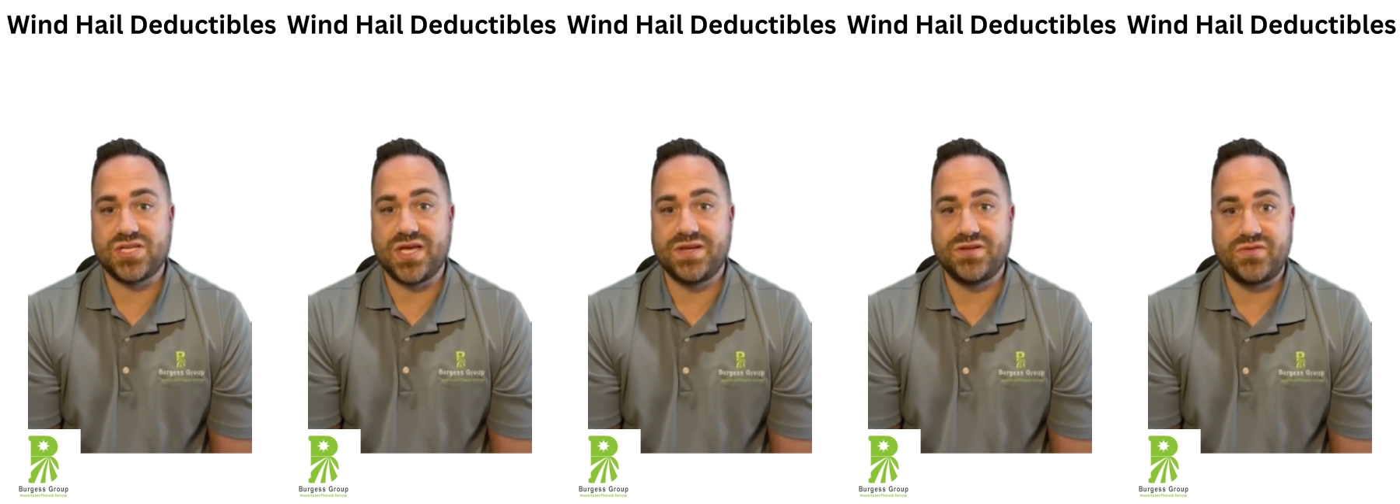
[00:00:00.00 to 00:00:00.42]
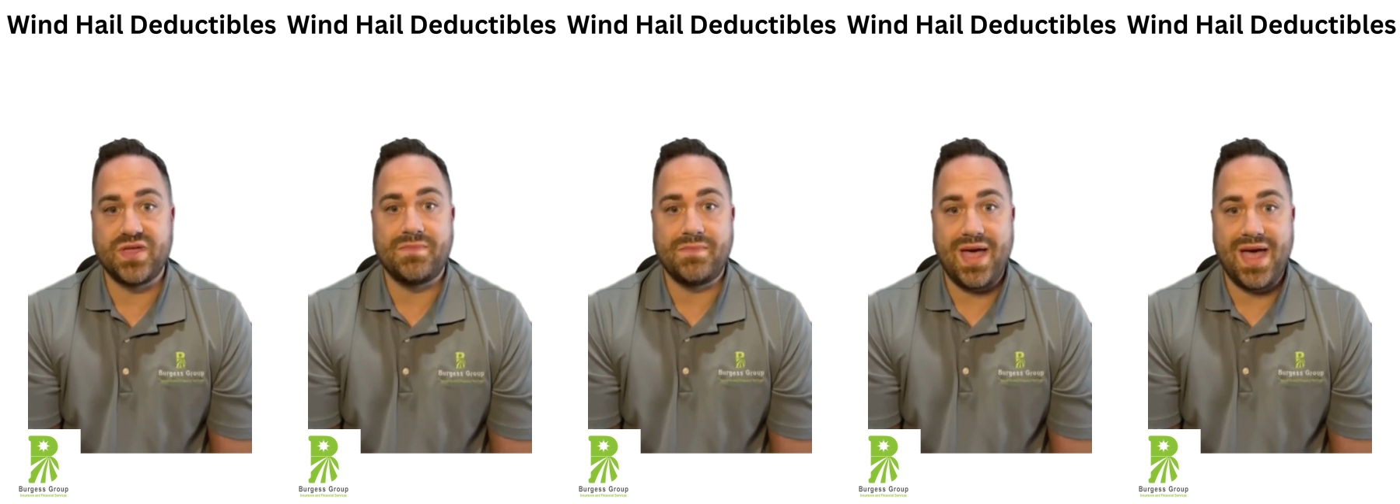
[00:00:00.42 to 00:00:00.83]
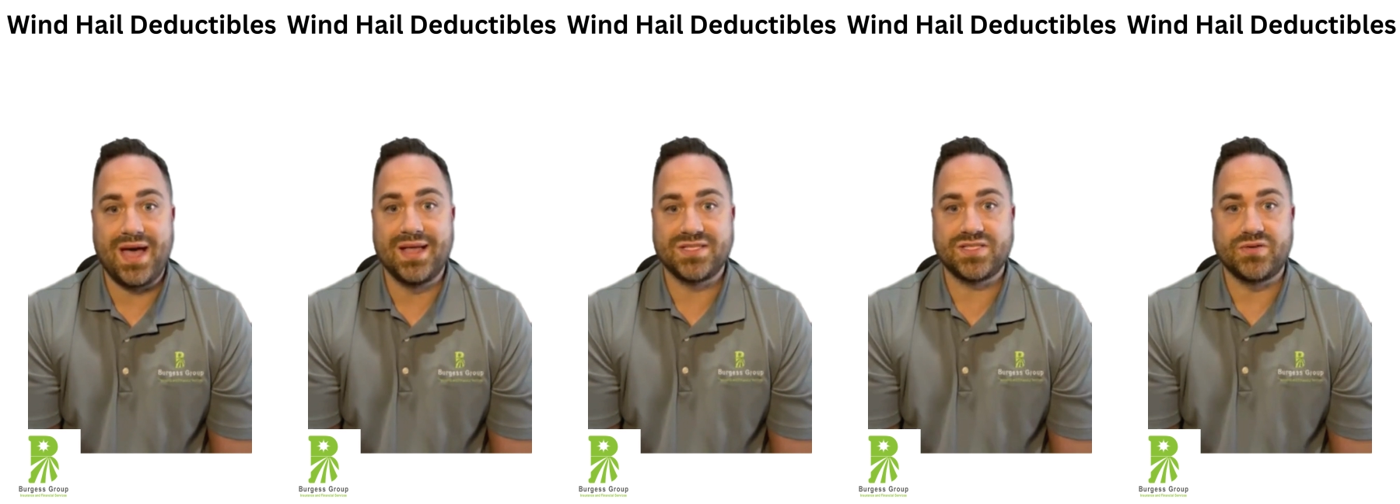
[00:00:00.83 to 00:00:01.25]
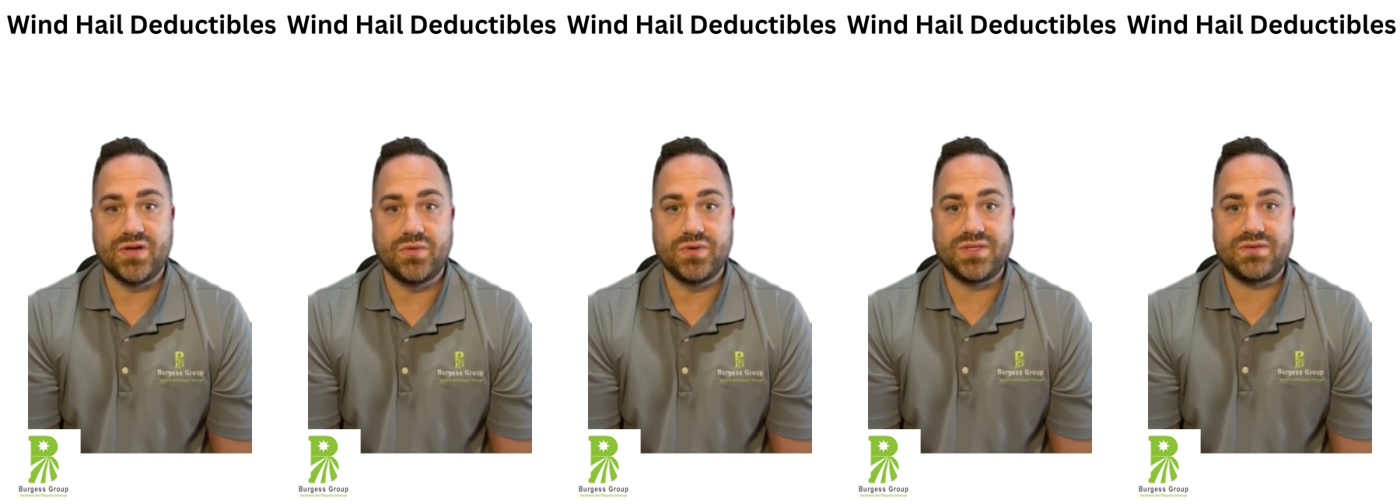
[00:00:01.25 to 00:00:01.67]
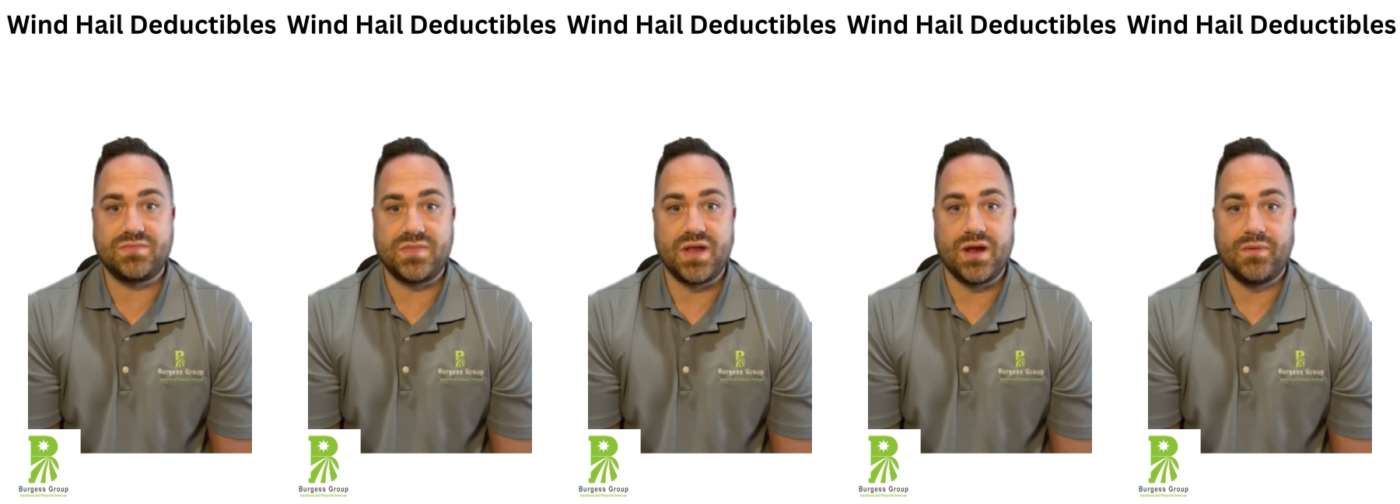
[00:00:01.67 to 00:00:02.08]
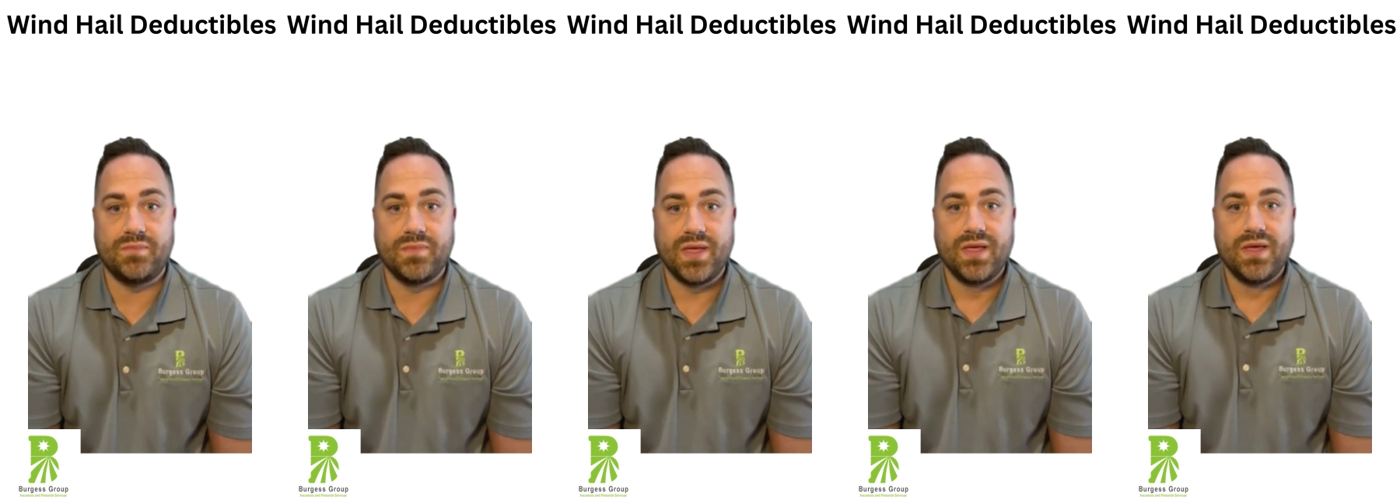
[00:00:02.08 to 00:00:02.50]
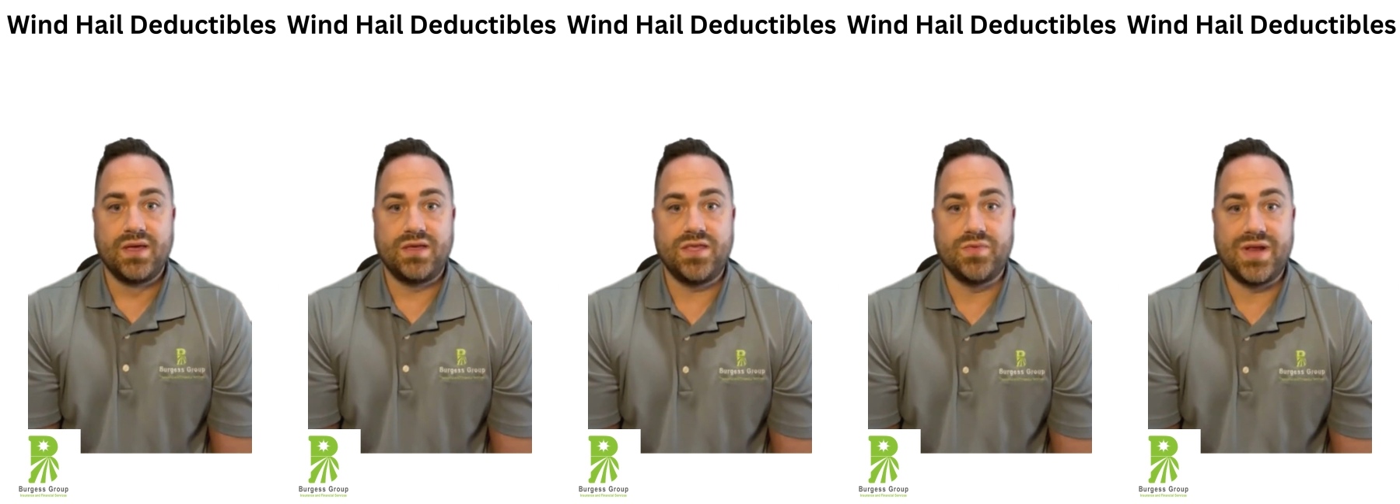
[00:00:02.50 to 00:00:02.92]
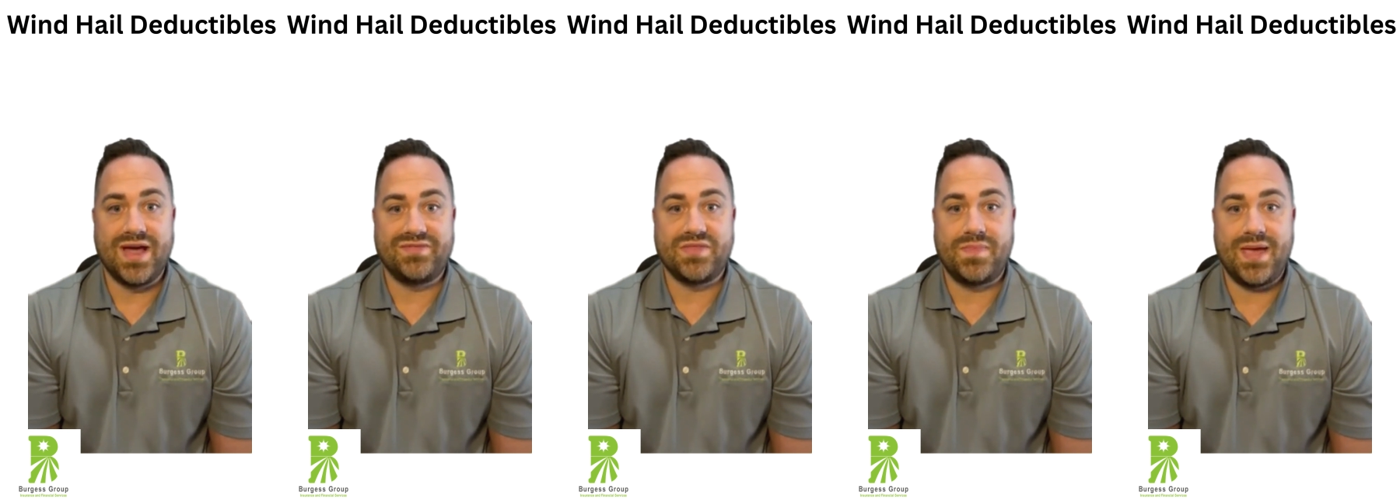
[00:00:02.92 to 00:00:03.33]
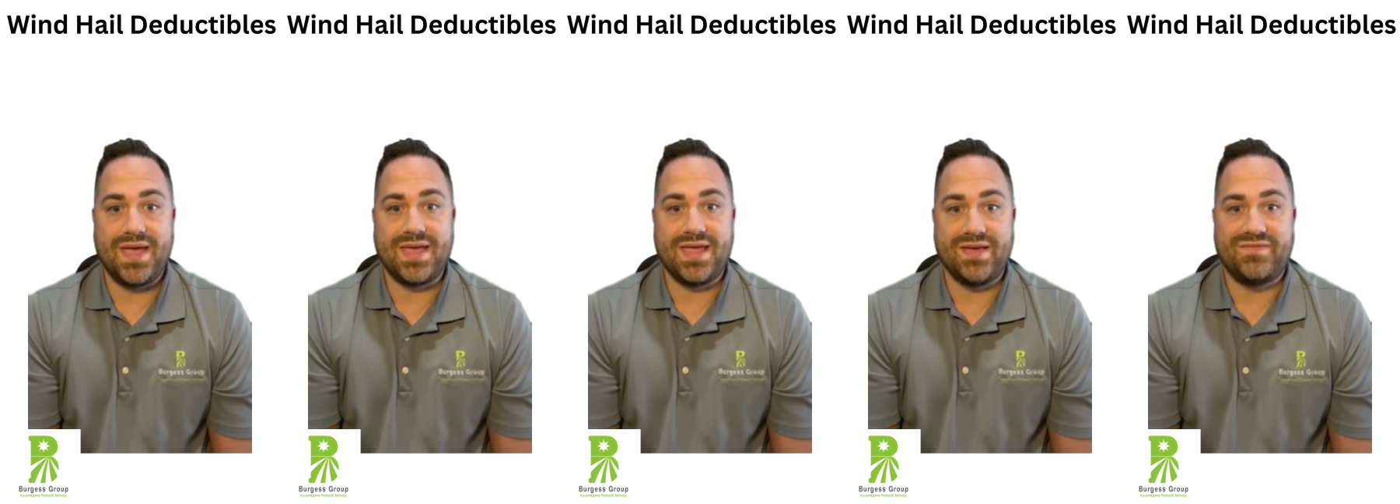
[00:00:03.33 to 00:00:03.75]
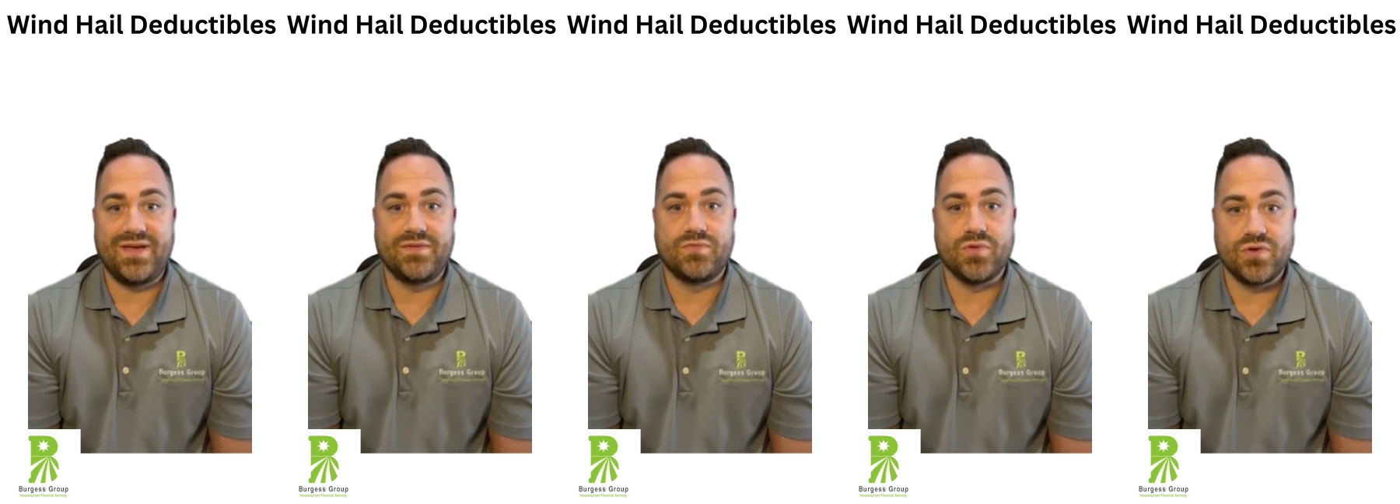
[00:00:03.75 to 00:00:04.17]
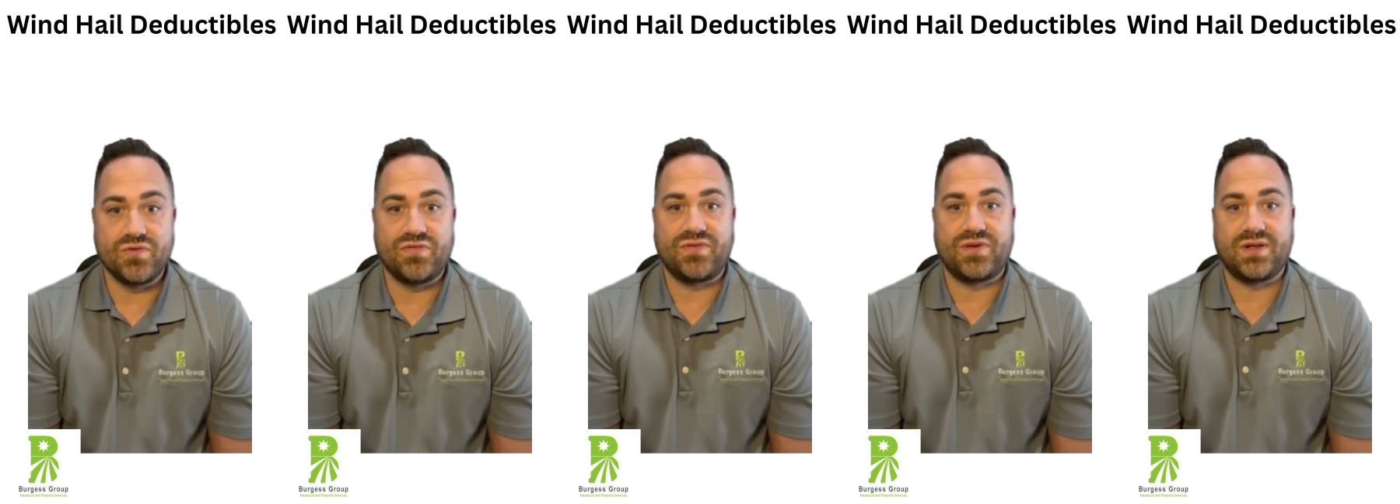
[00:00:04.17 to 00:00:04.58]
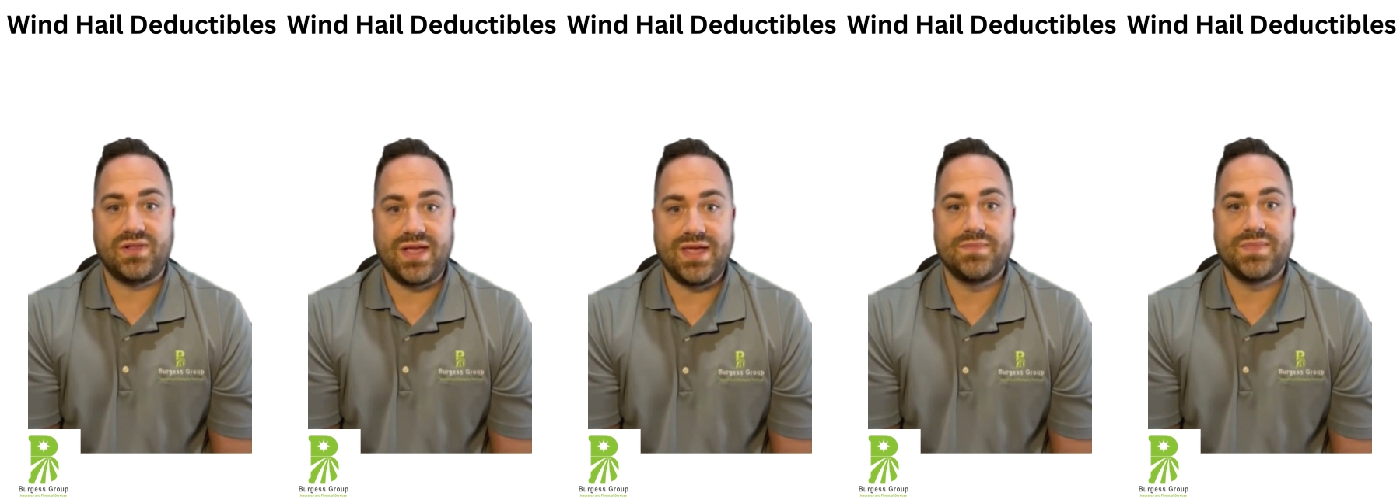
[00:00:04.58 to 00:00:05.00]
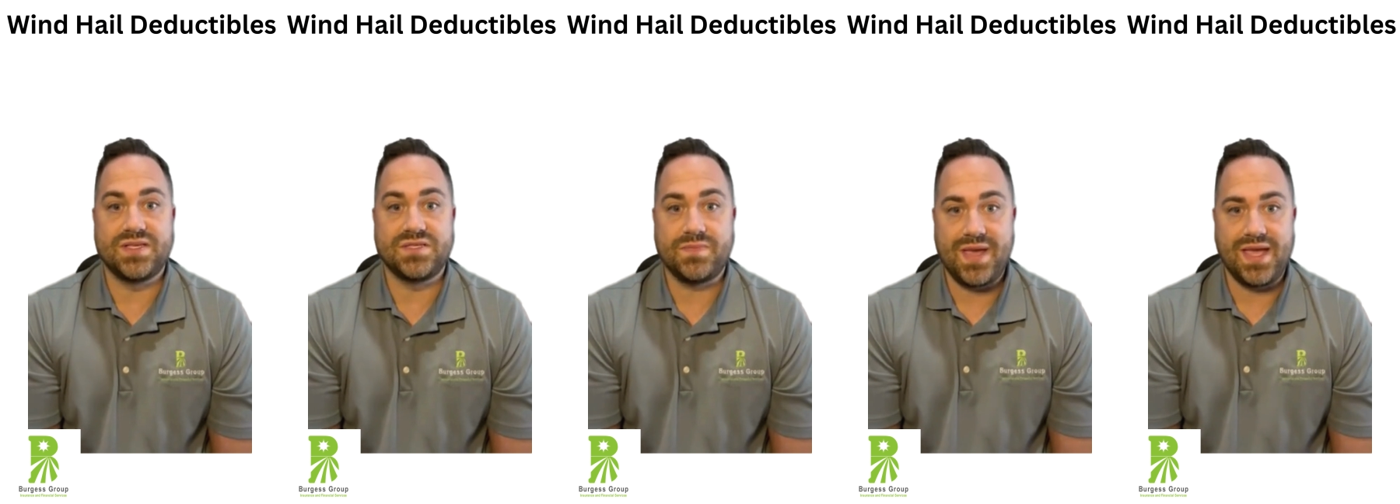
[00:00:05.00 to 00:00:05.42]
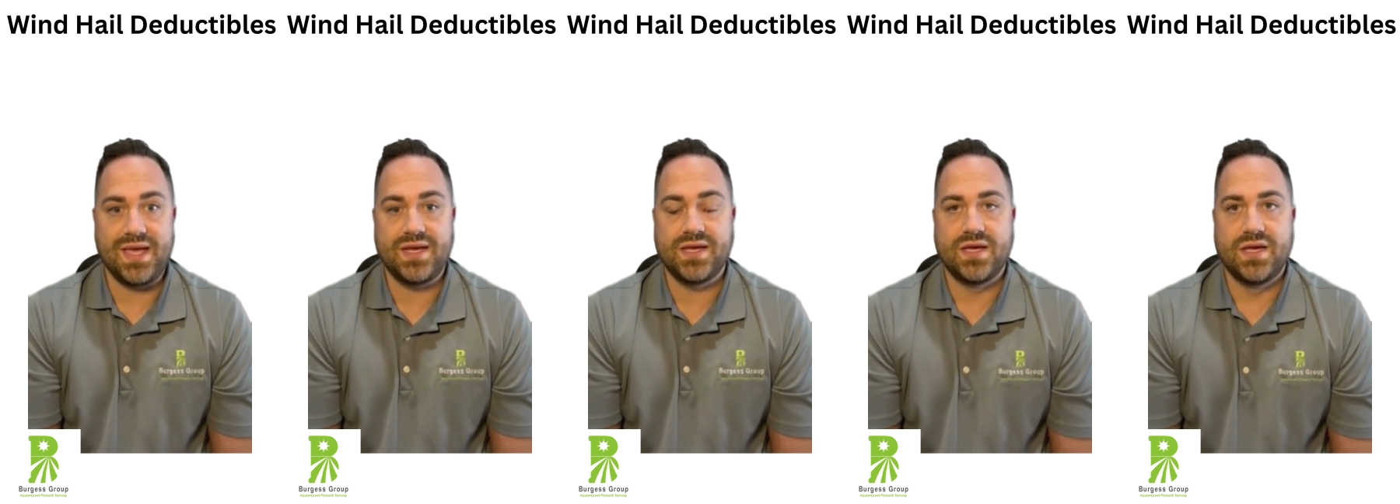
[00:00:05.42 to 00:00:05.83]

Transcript: kind of do that math so know what you would have to pay if a roof claim is made.